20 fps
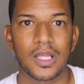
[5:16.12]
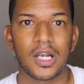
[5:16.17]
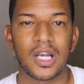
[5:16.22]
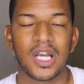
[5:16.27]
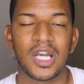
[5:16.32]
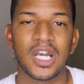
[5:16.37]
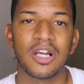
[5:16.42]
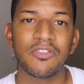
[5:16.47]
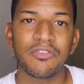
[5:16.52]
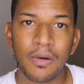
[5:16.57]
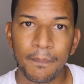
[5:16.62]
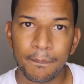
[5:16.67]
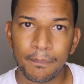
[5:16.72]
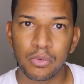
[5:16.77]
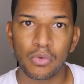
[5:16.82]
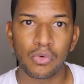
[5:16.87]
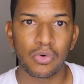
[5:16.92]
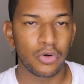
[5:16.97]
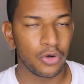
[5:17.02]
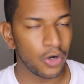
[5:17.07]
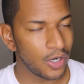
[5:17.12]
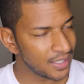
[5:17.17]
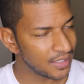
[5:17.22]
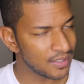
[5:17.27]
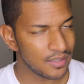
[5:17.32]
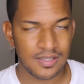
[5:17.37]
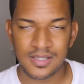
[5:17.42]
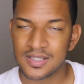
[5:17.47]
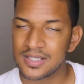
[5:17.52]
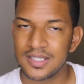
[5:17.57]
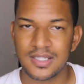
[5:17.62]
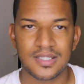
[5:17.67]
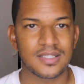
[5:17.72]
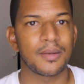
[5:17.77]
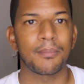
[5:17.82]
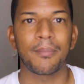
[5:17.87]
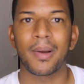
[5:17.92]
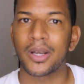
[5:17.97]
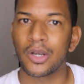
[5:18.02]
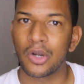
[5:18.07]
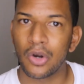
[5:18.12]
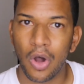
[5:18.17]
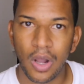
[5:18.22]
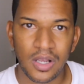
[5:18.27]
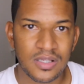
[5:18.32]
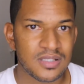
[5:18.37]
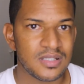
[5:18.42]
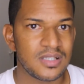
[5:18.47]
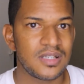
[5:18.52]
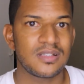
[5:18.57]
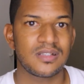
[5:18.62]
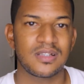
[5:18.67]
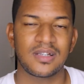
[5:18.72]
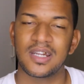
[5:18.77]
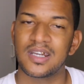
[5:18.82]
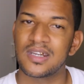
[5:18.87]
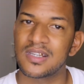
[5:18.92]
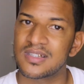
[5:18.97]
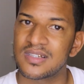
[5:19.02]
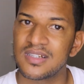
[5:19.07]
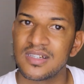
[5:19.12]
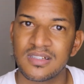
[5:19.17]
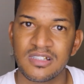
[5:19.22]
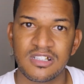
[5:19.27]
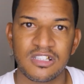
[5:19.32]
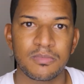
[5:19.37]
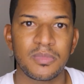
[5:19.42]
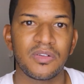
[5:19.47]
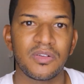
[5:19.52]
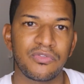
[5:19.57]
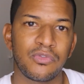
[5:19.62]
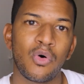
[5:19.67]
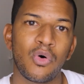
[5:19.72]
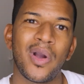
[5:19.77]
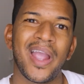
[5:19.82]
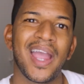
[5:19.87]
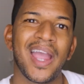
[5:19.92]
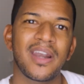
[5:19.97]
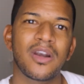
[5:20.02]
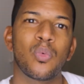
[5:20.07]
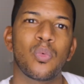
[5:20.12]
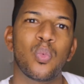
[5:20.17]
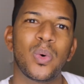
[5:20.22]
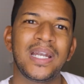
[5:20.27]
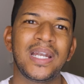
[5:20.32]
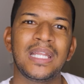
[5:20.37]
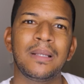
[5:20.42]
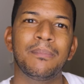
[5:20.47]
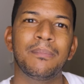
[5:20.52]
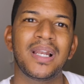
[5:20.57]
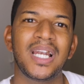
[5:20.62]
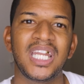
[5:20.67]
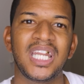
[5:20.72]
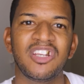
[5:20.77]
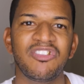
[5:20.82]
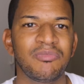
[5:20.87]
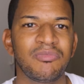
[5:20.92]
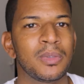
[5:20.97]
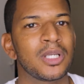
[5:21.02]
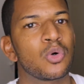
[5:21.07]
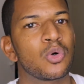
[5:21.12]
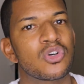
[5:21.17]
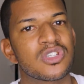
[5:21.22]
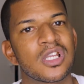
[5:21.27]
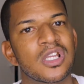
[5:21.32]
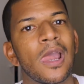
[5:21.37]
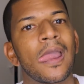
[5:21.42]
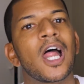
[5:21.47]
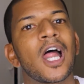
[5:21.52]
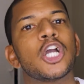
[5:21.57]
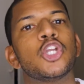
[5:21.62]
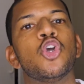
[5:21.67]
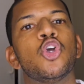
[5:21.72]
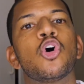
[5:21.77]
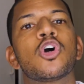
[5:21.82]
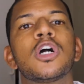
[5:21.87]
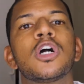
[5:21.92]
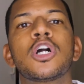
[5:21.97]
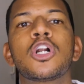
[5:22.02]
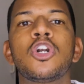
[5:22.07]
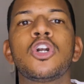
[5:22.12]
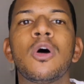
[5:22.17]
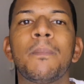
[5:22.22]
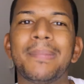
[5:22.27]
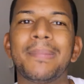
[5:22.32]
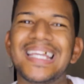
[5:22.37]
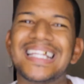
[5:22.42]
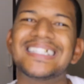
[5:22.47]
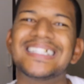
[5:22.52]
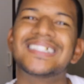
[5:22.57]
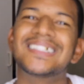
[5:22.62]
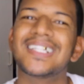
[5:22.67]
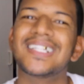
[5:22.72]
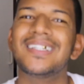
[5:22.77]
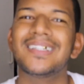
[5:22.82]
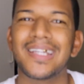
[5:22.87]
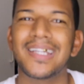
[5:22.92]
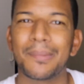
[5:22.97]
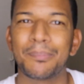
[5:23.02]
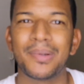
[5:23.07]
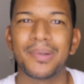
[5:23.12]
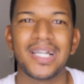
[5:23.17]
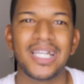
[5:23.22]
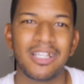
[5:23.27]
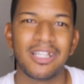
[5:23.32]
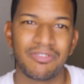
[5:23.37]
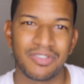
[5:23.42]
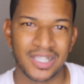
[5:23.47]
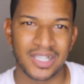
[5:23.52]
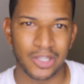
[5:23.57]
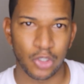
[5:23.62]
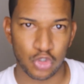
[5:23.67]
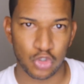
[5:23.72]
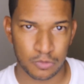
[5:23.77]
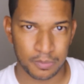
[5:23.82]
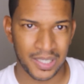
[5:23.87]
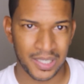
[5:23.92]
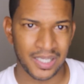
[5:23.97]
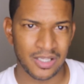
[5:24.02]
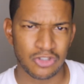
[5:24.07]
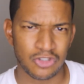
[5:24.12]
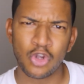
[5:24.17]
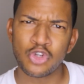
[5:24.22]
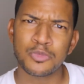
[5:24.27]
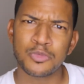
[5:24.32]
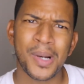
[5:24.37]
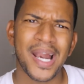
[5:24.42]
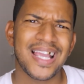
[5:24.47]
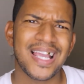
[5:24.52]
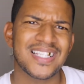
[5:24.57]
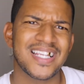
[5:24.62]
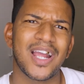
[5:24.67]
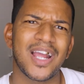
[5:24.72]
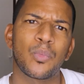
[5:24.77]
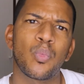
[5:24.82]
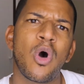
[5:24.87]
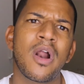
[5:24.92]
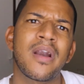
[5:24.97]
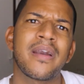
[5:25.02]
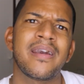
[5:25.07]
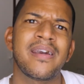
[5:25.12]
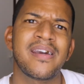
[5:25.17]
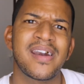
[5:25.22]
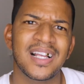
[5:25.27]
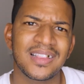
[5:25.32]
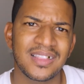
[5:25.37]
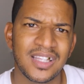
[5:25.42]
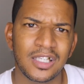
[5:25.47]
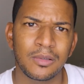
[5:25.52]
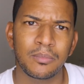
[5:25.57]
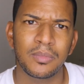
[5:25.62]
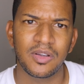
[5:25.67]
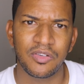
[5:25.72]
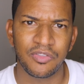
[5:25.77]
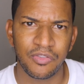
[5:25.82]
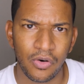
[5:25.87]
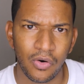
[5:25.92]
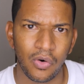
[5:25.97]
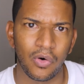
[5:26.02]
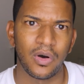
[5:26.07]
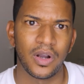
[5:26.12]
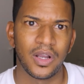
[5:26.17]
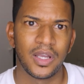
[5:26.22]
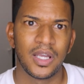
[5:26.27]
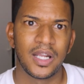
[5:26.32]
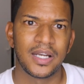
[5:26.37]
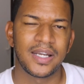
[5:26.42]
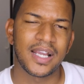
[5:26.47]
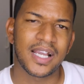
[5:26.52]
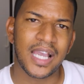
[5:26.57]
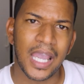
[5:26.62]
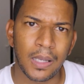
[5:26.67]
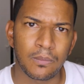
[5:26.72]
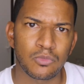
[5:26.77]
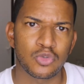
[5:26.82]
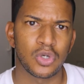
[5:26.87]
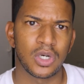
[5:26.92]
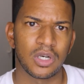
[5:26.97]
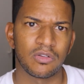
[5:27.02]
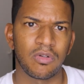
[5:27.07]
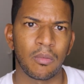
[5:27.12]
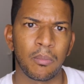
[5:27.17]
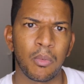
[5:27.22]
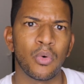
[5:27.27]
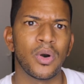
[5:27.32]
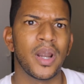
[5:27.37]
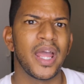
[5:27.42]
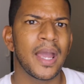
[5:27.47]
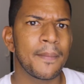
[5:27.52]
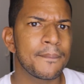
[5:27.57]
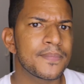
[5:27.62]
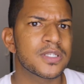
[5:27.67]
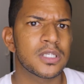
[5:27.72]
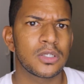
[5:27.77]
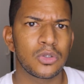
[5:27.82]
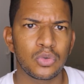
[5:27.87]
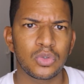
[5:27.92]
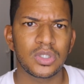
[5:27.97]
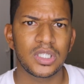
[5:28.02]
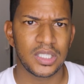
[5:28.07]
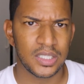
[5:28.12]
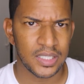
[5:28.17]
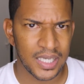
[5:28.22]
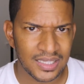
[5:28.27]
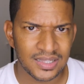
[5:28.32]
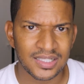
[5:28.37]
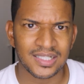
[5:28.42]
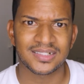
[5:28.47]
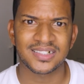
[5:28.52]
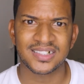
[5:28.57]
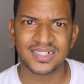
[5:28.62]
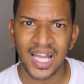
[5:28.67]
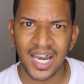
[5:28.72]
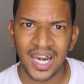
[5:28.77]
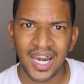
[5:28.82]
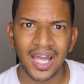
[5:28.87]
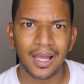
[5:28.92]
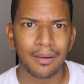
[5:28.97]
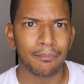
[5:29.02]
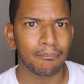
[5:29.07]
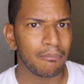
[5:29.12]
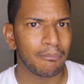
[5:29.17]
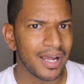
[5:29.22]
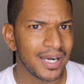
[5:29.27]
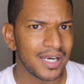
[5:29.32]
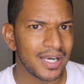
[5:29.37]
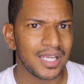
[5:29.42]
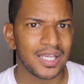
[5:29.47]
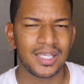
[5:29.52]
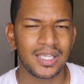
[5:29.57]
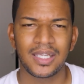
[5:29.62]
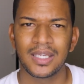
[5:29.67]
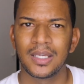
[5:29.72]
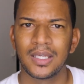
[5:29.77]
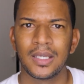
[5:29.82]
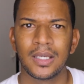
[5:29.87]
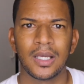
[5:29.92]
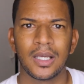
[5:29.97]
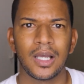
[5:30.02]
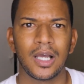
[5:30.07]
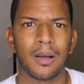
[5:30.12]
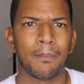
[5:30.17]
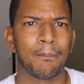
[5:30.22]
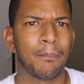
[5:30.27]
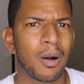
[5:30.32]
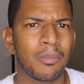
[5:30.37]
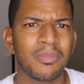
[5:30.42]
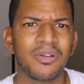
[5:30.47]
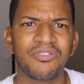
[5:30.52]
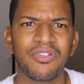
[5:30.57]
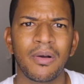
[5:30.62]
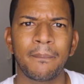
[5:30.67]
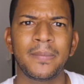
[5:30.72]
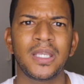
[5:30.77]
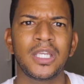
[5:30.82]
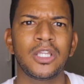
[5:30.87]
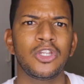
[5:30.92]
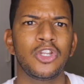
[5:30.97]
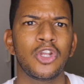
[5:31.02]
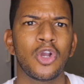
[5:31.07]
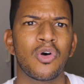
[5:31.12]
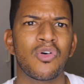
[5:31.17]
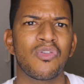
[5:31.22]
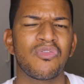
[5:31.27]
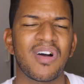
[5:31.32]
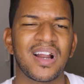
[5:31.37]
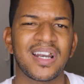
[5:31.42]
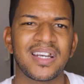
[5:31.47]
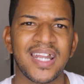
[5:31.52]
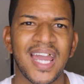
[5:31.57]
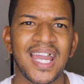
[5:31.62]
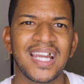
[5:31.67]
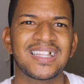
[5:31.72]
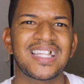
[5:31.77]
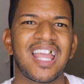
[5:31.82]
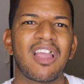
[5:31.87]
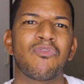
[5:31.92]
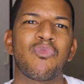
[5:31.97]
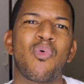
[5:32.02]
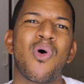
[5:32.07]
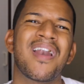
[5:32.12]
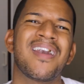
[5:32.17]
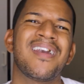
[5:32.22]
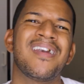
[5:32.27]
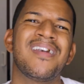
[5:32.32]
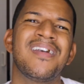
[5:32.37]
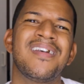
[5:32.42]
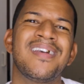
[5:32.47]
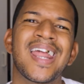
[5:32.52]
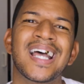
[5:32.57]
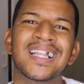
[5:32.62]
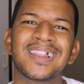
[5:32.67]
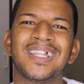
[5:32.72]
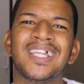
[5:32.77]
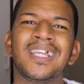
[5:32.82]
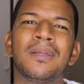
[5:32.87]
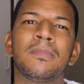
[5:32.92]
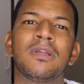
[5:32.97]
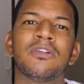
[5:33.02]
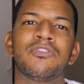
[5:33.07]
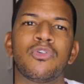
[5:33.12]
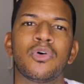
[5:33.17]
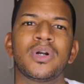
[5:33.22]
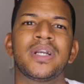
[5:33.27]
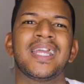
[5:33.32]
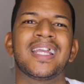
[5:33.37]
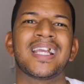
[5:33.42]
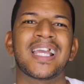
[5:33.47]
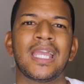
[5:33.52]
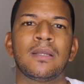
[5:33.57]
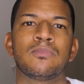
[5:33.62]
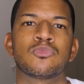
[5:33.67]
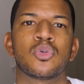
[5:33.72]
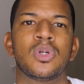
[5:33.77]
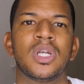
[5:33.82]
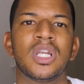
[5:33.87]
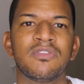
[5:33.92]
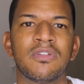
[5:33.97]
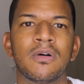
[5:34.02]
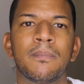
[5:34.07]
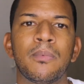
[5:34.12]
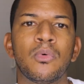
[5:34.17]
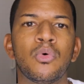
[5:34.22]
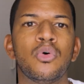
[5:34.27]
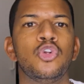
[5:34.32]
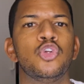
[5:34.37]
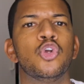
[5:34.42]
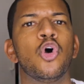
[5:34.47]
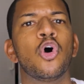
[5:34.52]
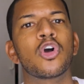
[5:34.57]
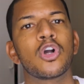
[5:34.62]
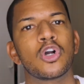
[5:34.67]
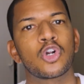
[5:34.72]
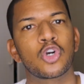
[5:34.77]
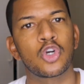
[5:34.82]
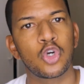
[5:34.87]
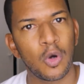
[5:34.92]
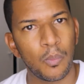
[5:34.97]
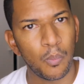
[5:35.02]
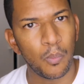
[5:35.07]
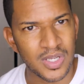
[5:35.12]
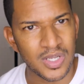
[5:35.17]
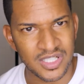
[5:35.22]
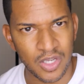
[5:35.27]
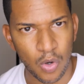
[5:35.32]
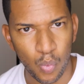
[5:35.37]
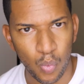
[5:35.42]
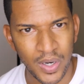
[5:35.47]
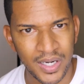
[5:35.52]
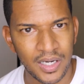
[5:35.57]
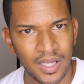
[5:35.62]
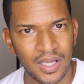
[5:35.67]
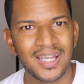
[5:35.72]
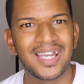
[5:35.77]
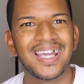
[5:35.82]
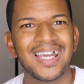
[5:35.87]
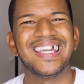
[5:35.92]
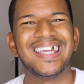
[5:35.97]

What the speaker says: Liverpool, not this season, but last season and the seasons before, had the winning belief because Jurgen Klopp instilled that belief in those players. Those players had won nothing before they came to Liverpool. Absolutely nothing. Salah, Mane, Bobby Firmino, Van Dijk, they've won nothing before they came to Liverpool. Jurgen Klopp was a winner.